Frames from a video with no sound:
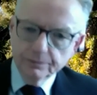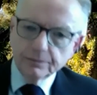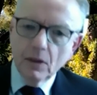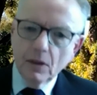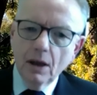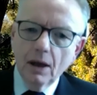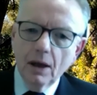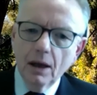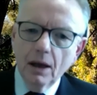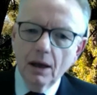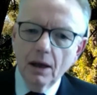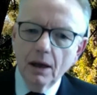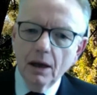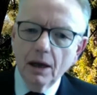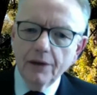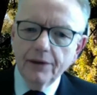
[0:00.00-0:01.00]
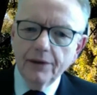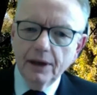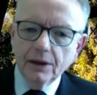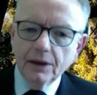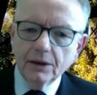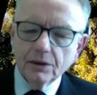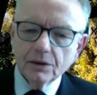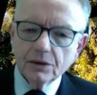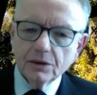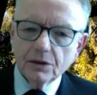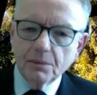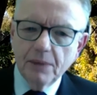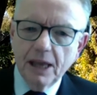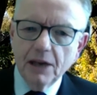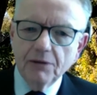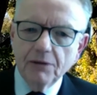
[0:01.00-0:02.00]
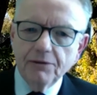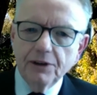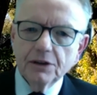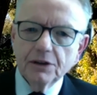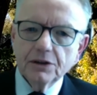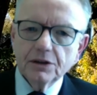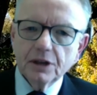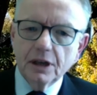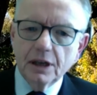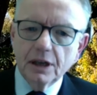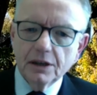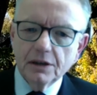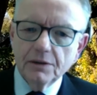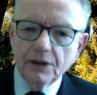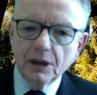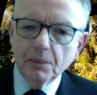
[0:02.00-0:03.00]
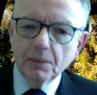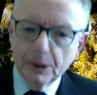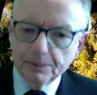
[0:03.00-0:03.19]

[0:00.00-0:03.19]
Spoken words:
I think. to benefit development.